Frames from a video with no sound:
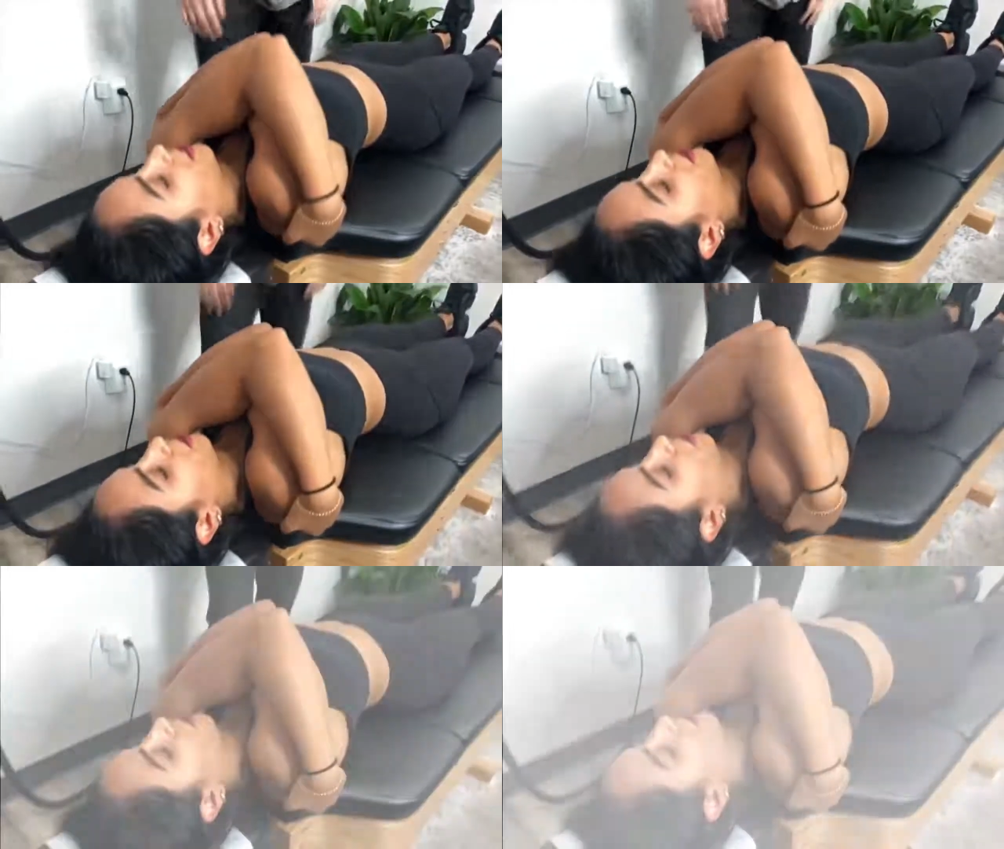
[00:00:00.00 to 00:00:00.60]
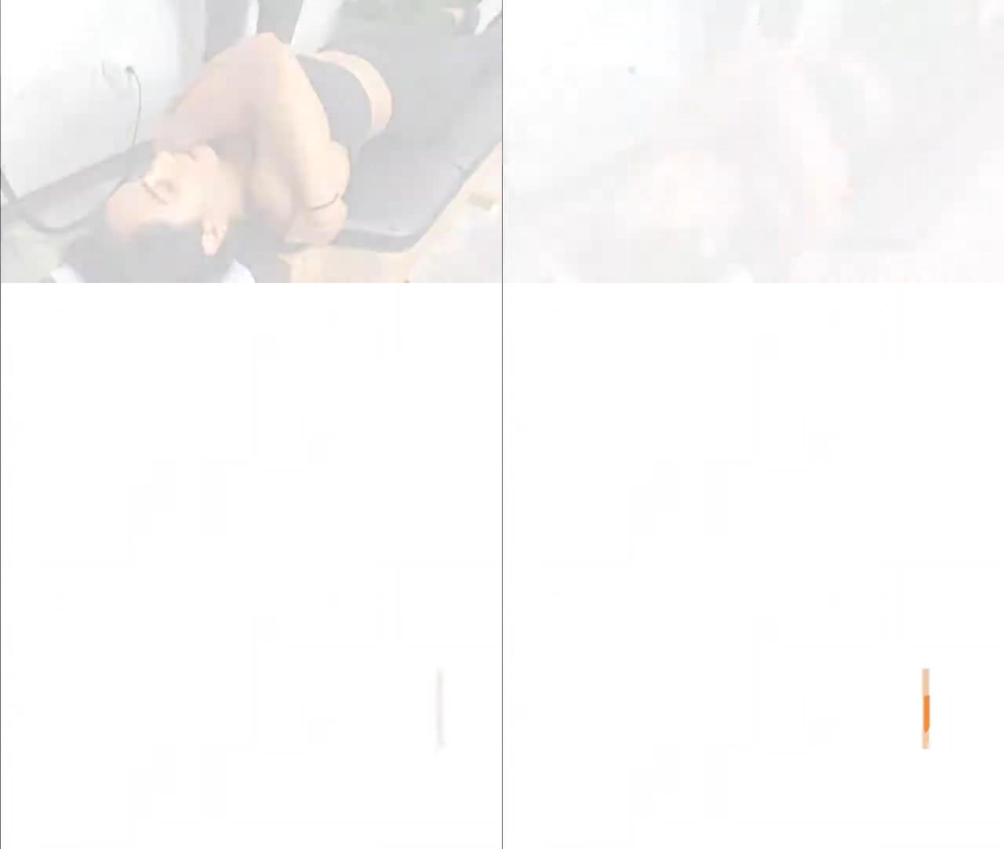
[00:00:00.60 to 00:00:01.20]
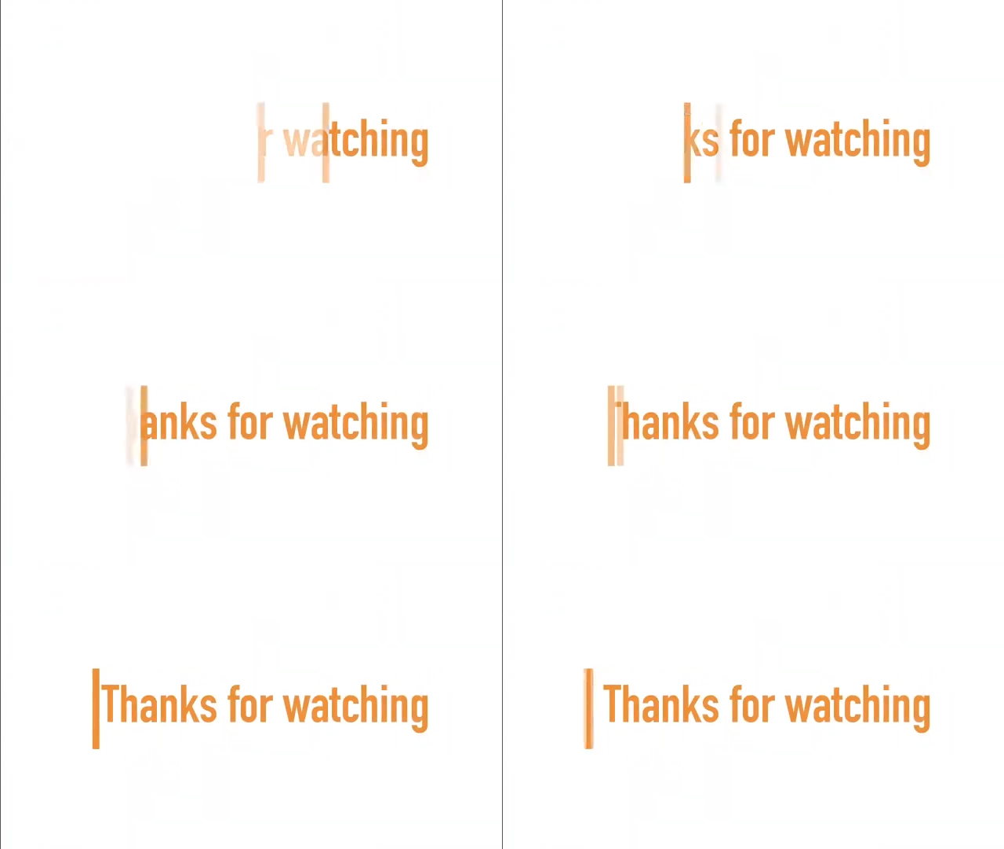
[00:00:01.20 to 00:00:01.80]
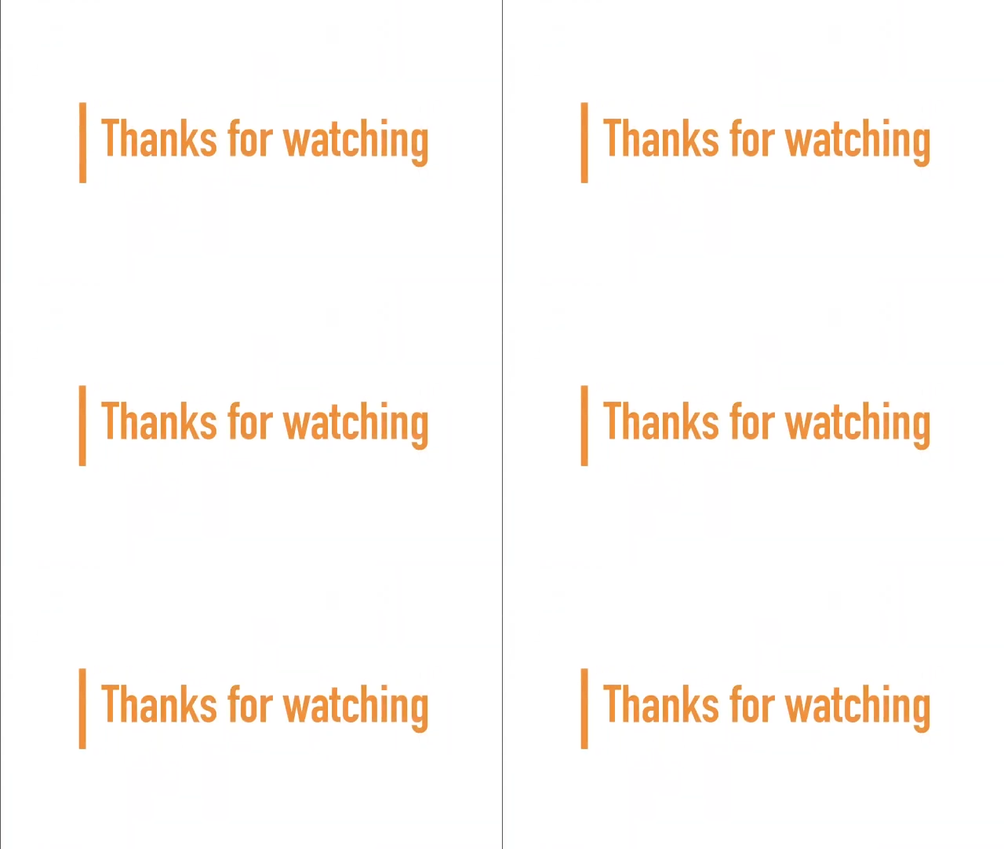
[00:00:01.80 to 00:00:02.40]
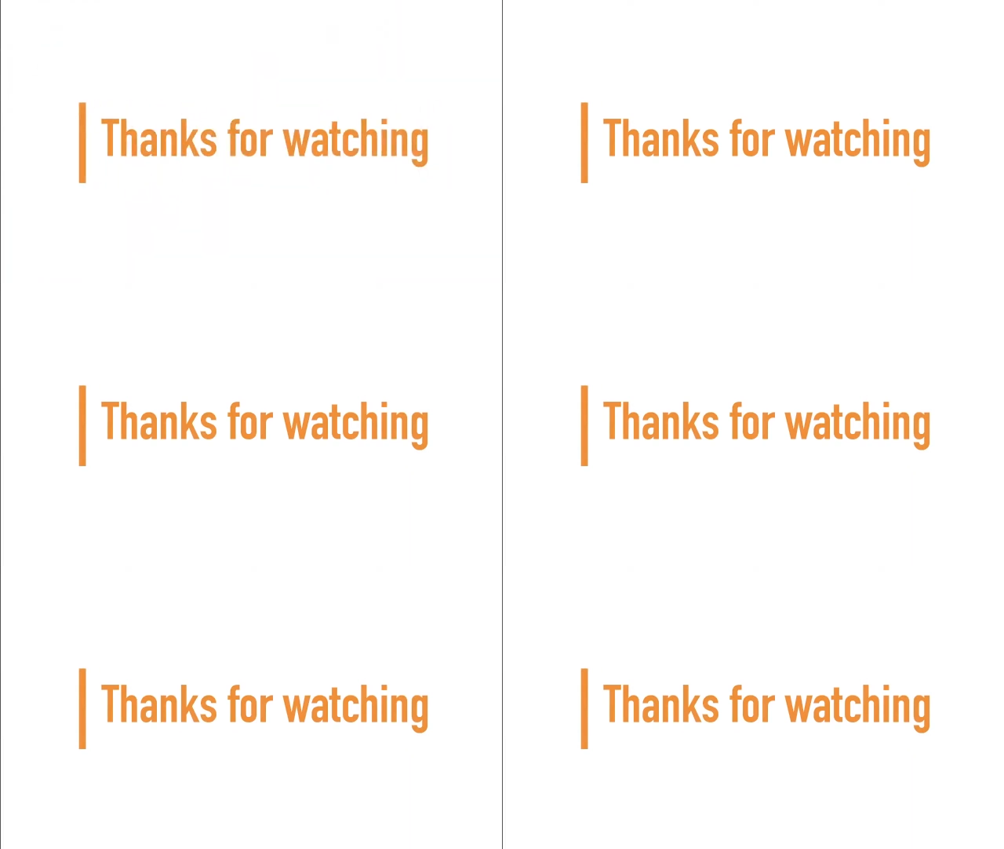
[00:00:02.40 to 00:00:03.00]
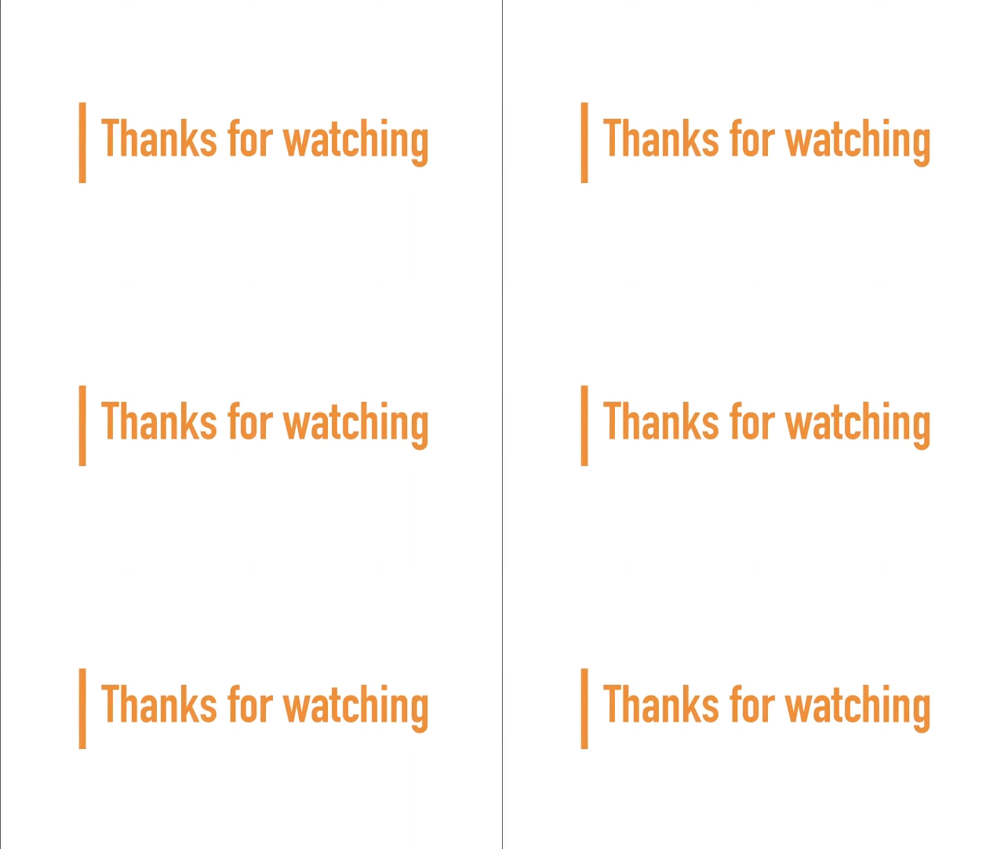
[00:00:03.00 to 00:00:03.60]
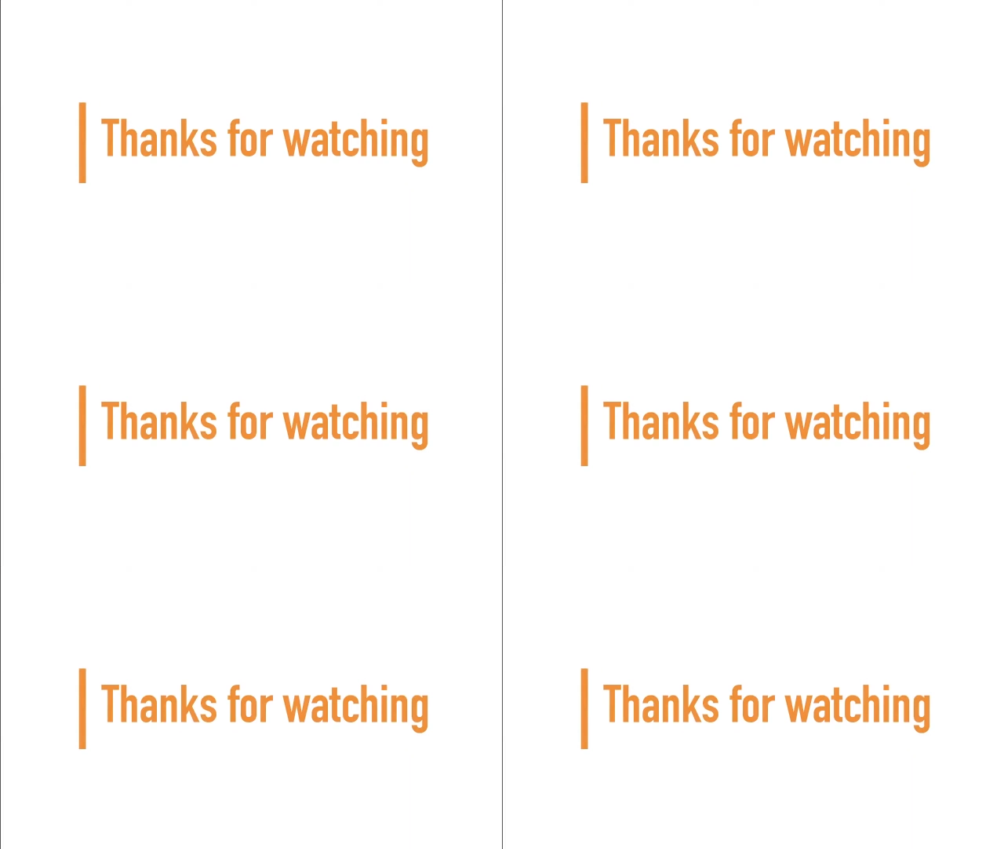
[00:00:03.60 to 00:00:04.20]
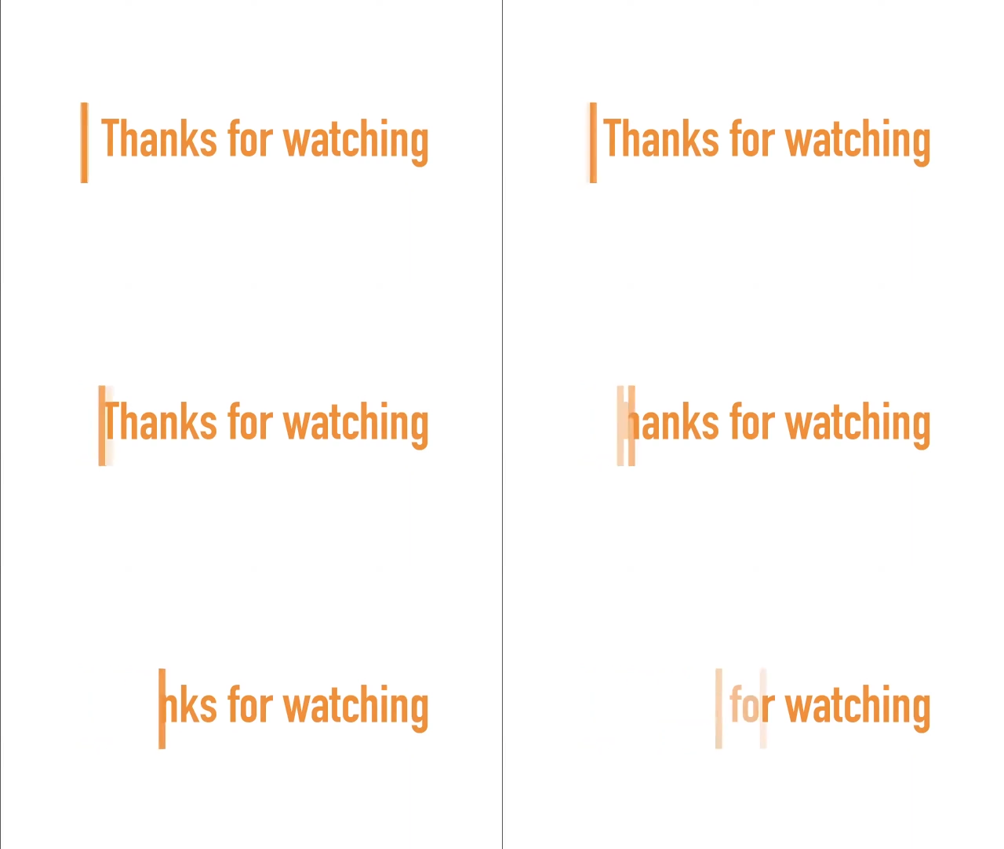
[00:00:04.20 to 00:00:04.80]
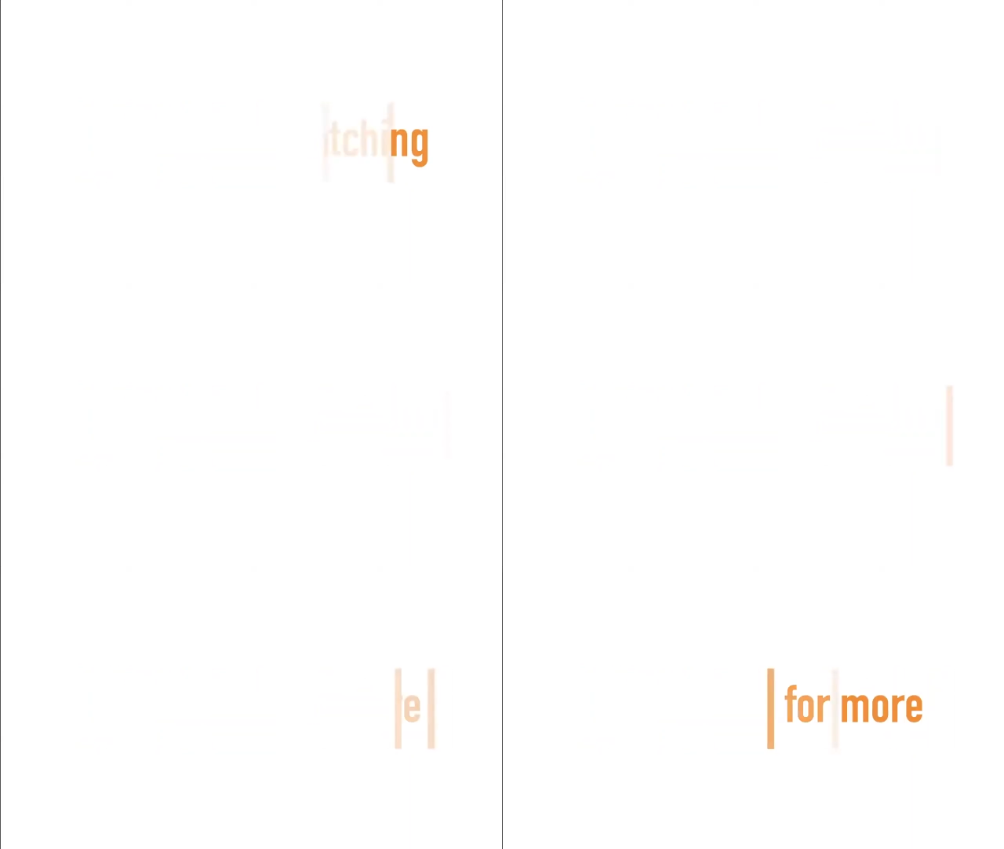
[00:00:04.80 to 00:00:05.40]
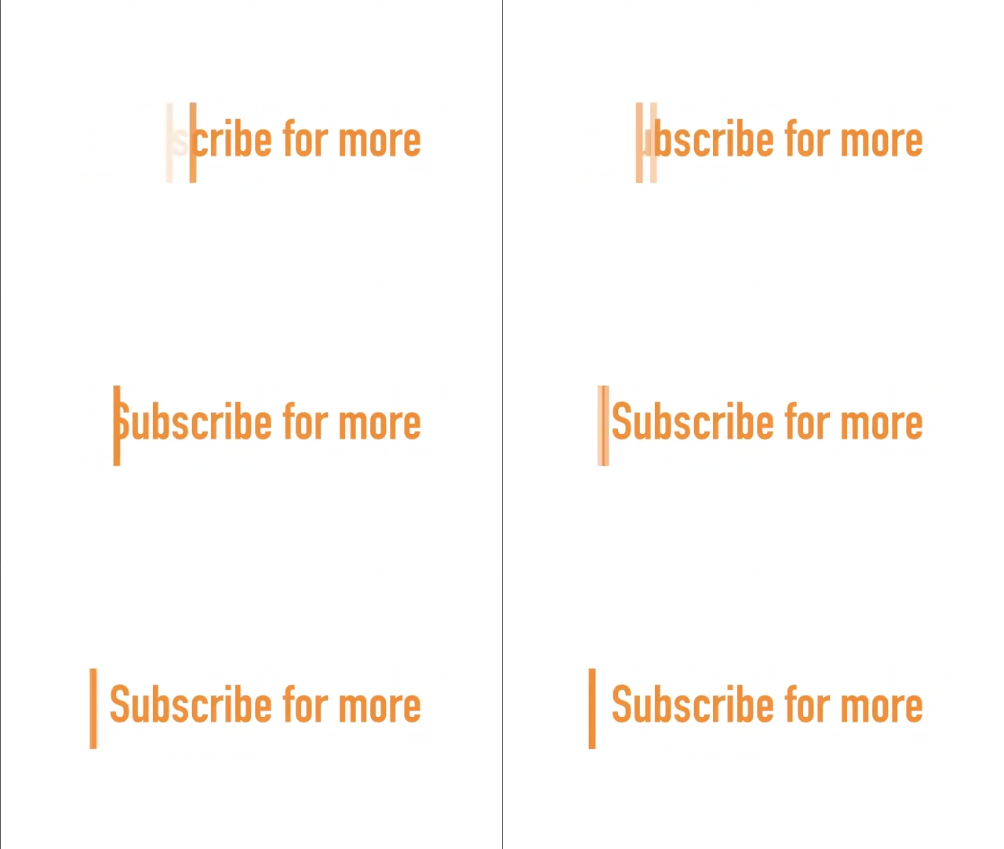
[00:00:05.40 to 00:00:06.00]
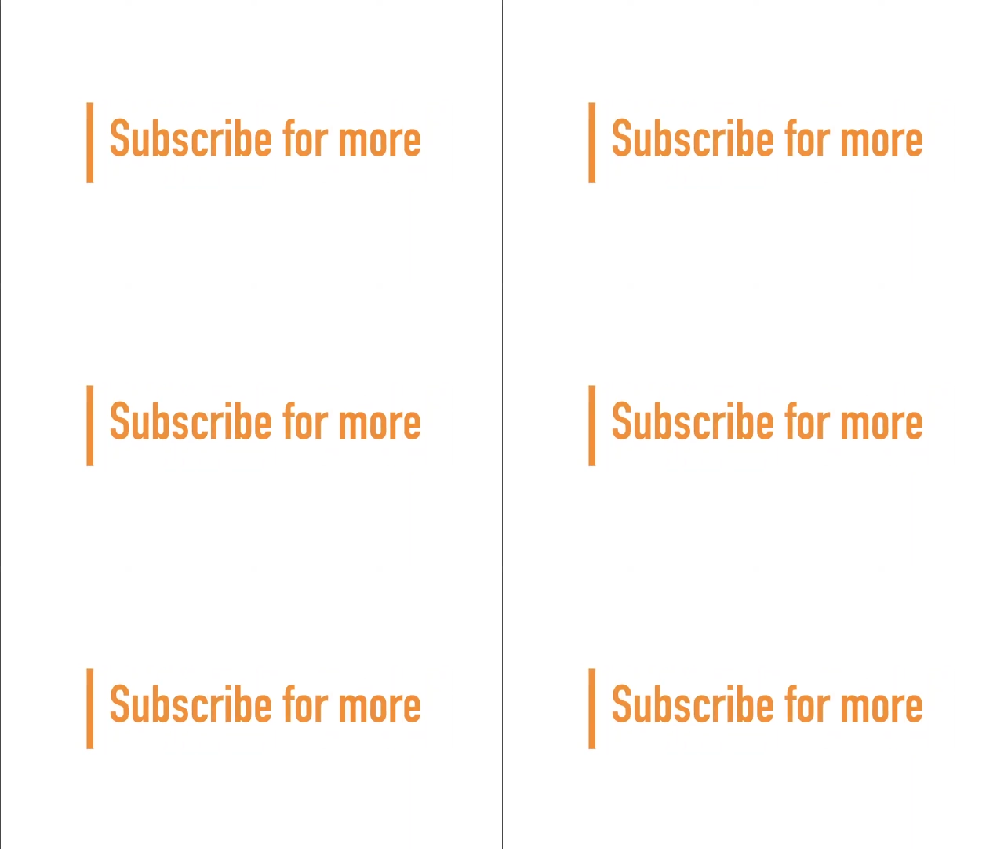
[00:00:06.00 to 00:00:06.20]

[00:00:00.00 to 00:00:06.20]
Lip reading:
No face is visible, so there are no lips to read.